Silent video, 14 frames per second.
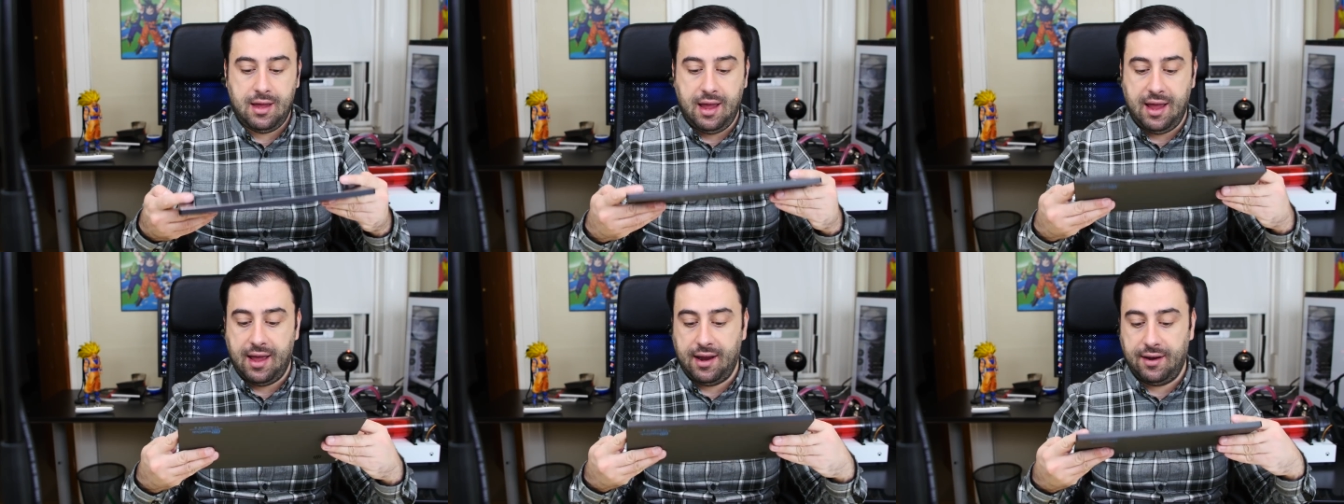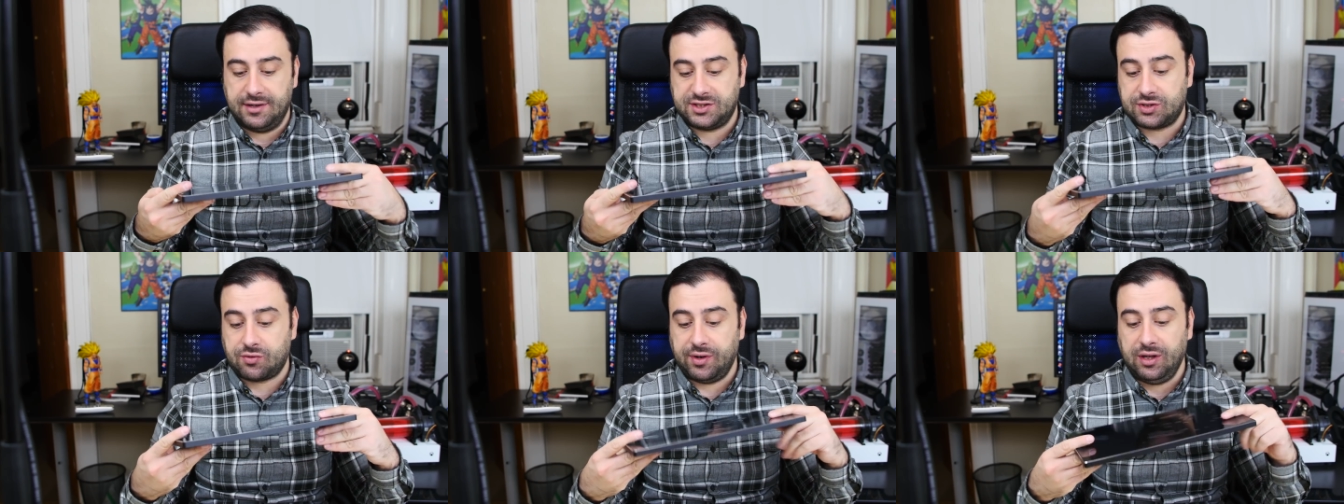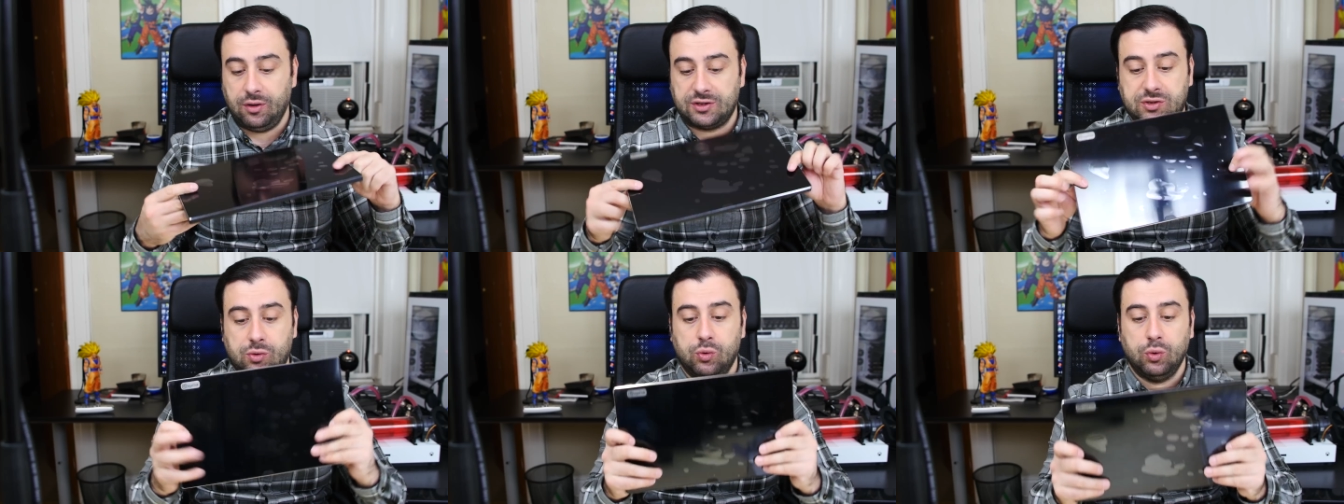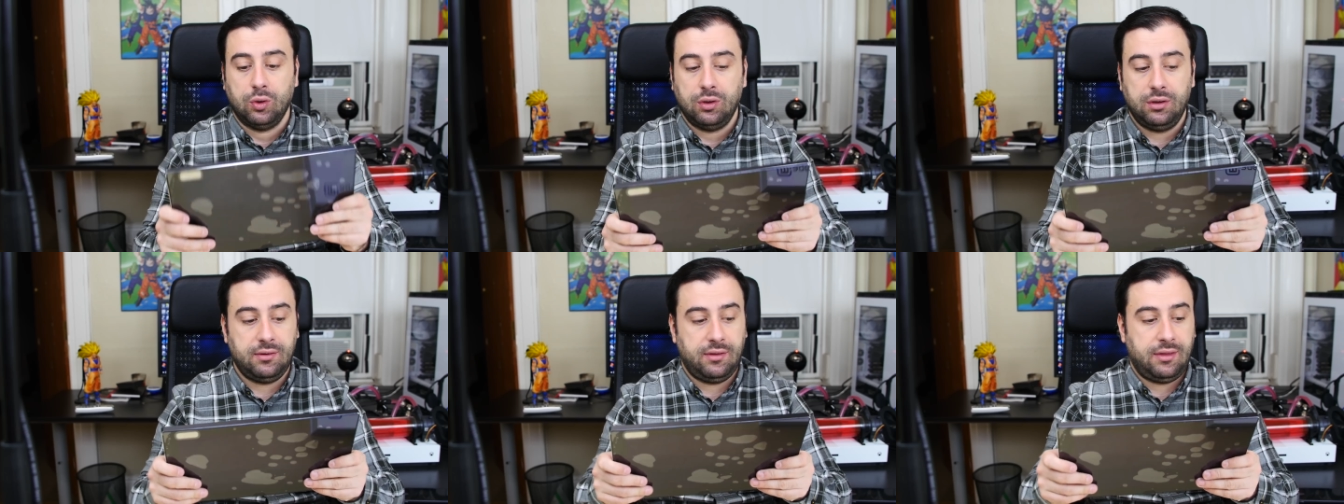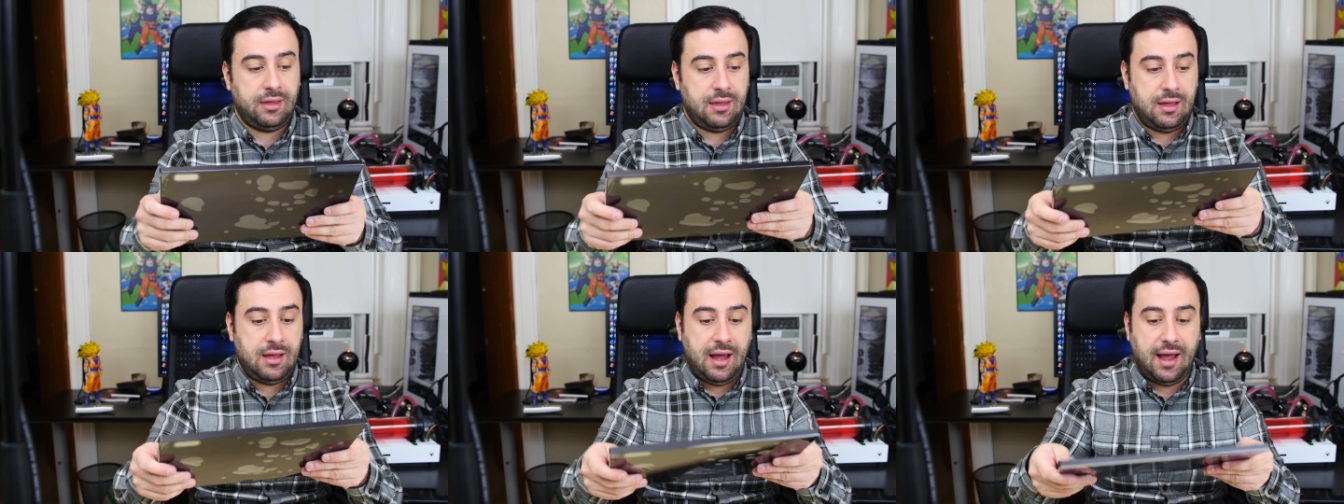And the screen looks cool.
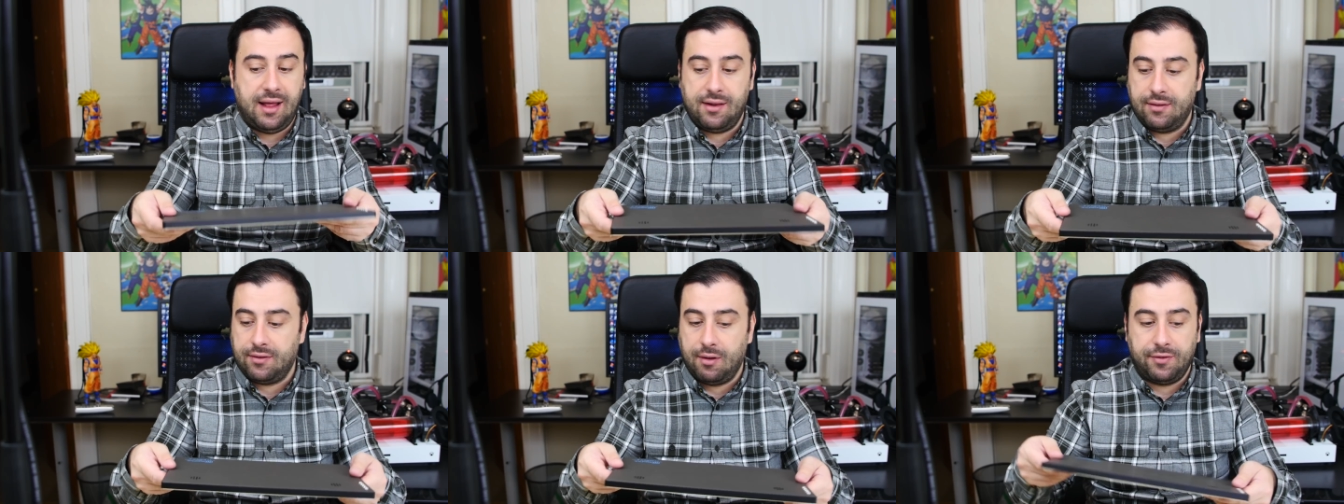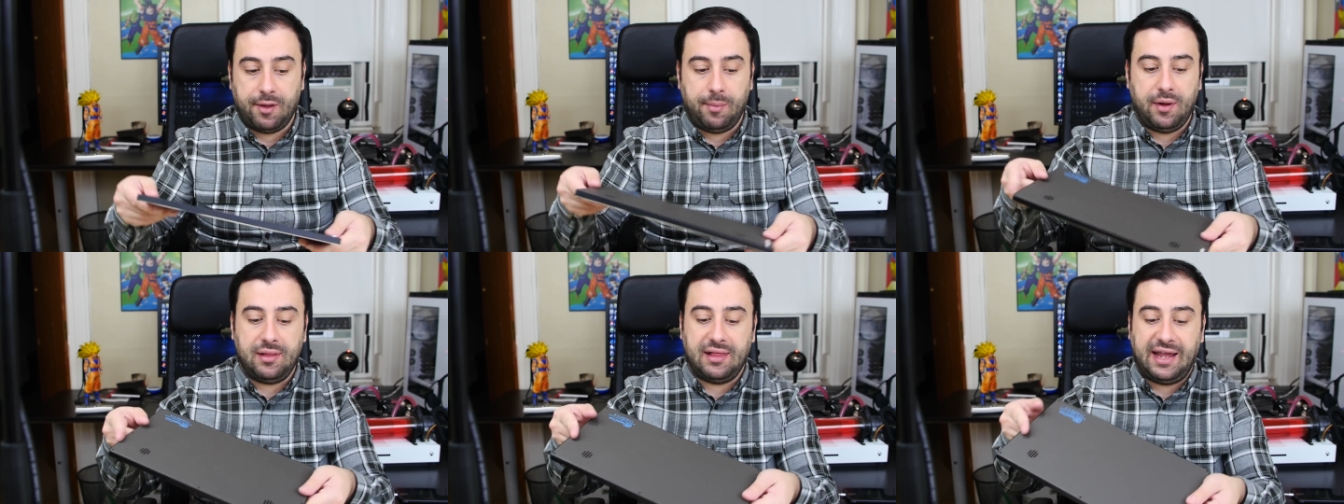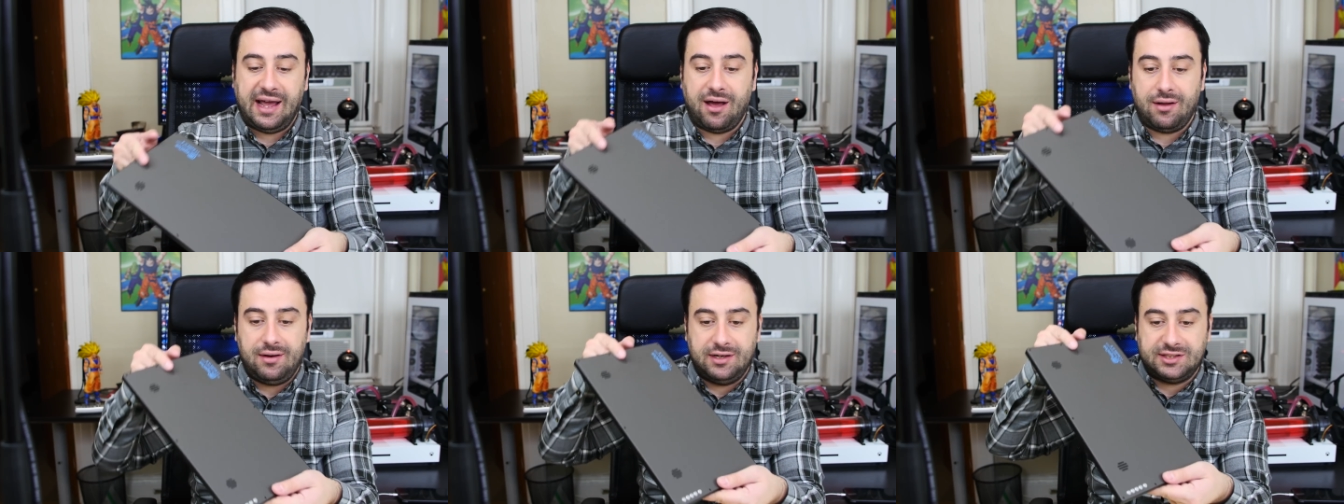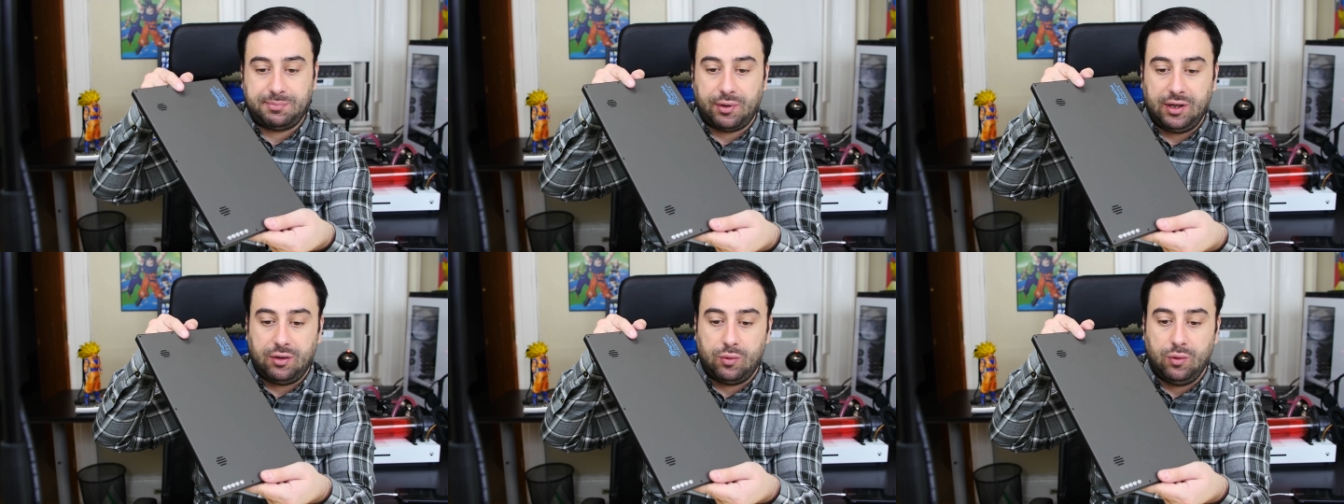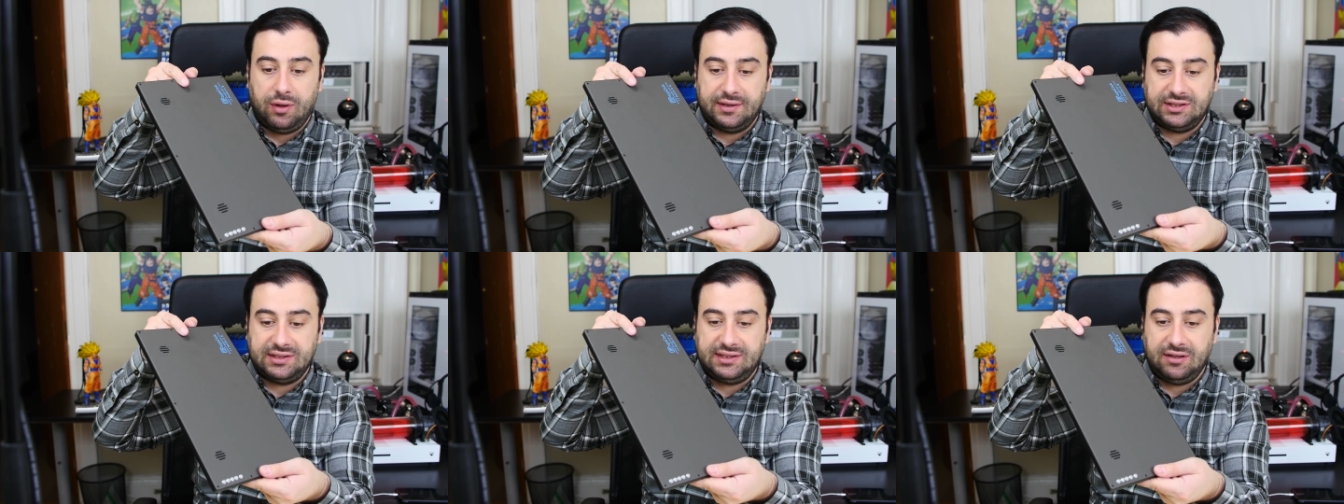And the, the button layout is pretty cool
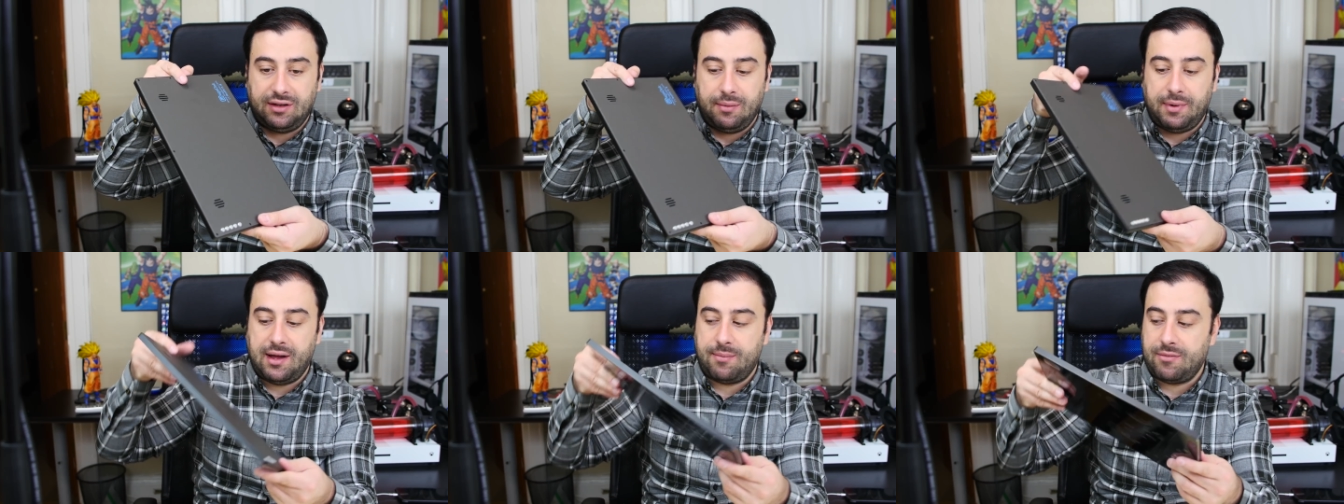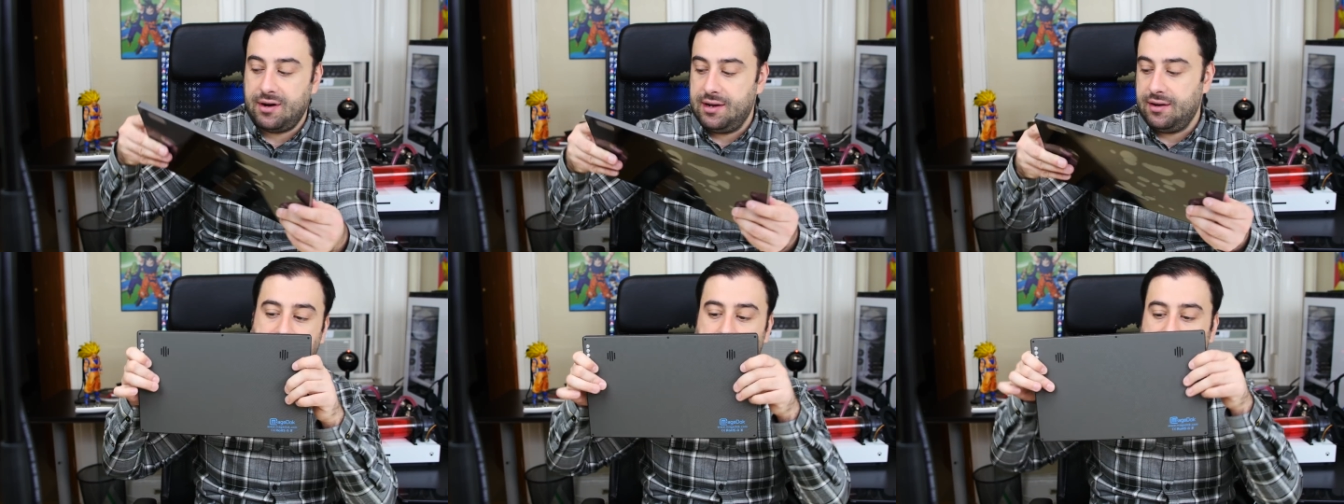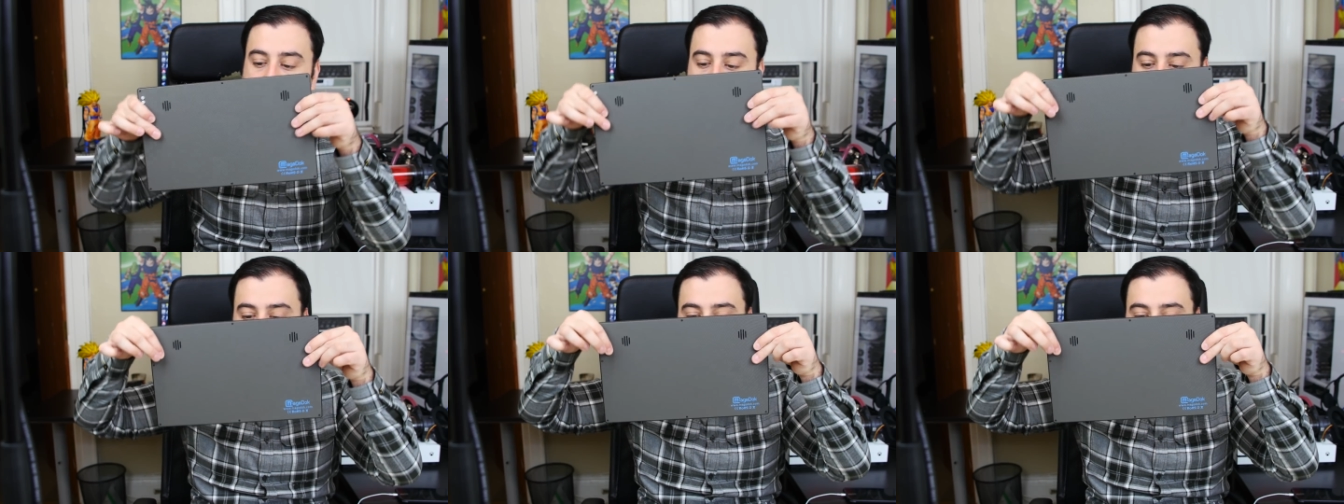as you see on the bottom right here. The Mega